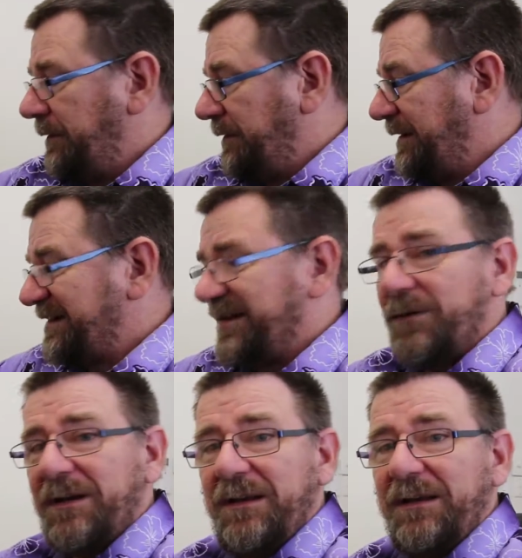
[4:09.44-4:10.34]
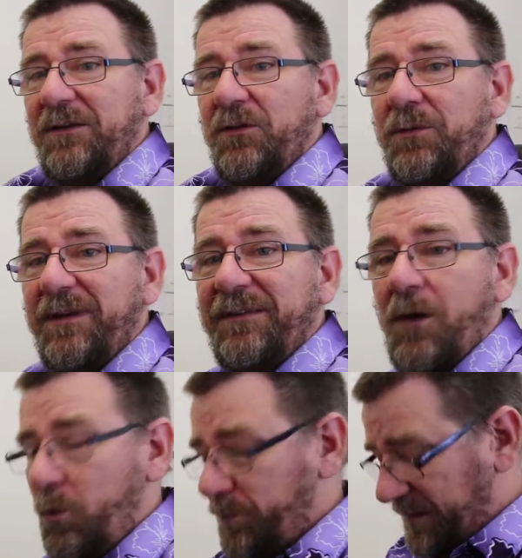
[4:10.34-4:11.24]
Next thing we're going to need to do is
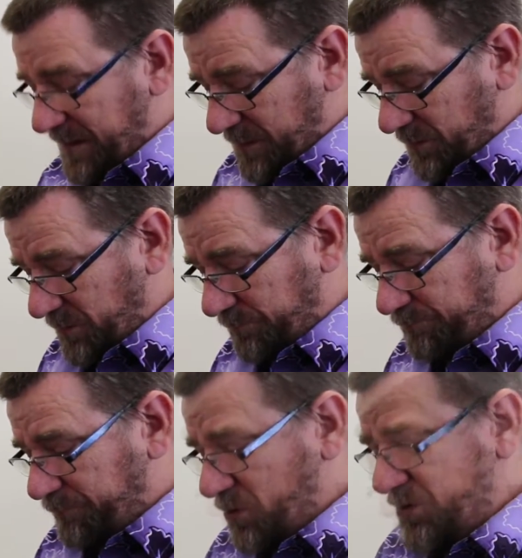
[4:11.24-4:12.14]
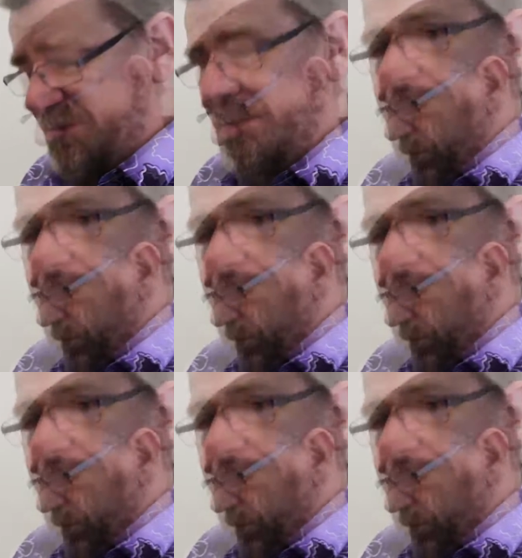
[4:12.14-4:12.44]
open our little box.